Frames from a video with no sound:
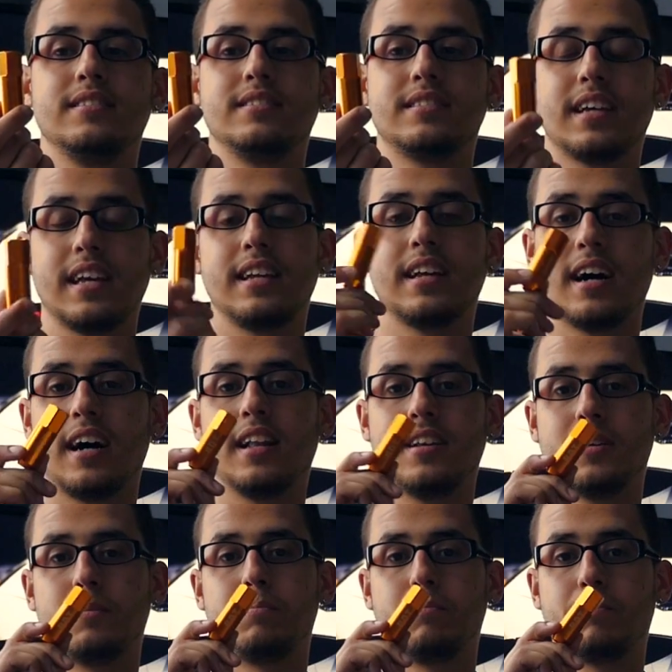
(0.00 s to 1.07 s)

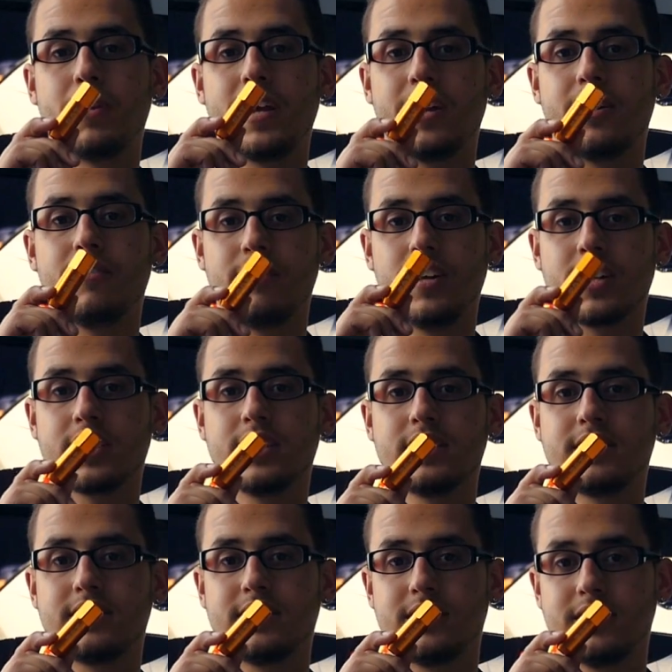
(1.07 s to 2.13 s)
$10 pair of lug
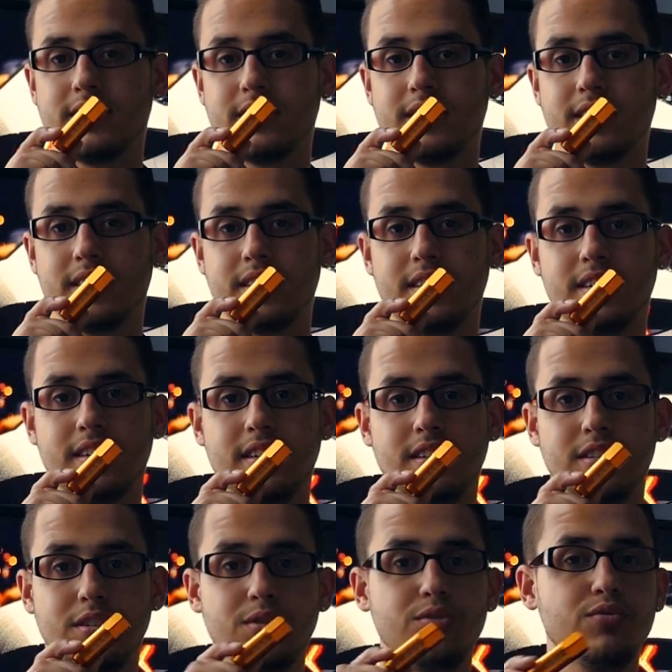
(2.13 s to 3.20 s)
nuts,
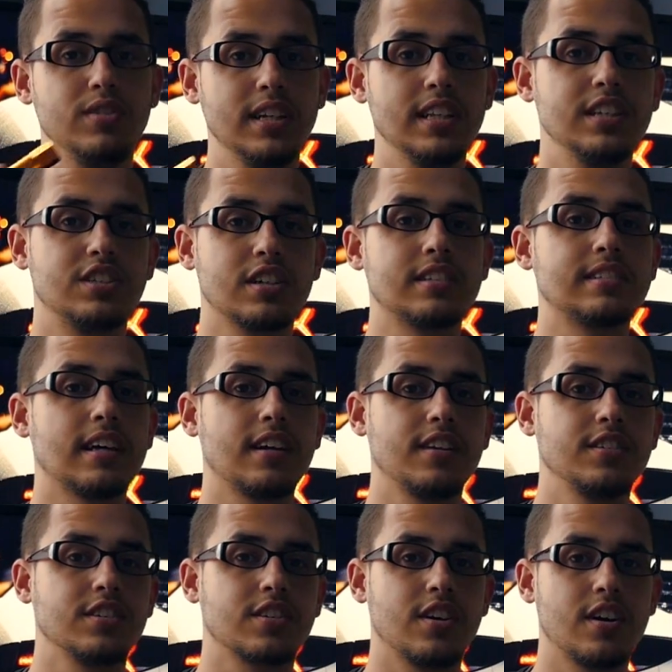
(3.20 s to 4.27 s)
do you really trust that on
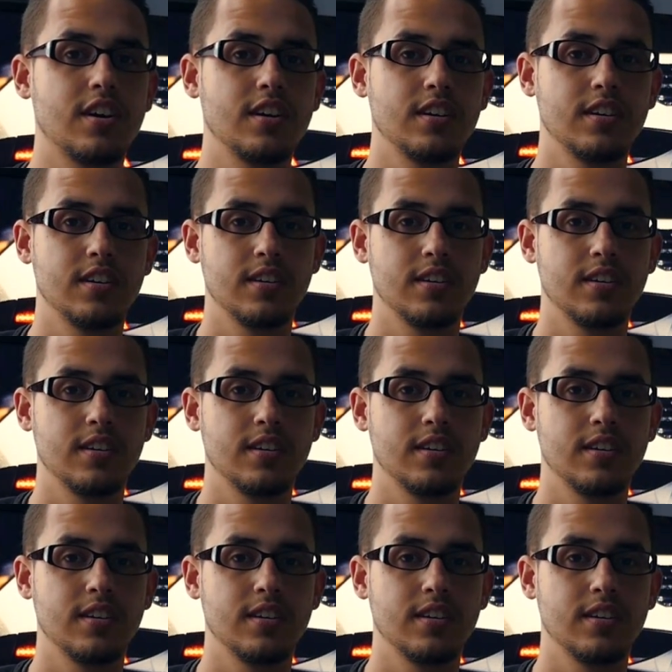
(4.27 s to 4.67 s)
your car?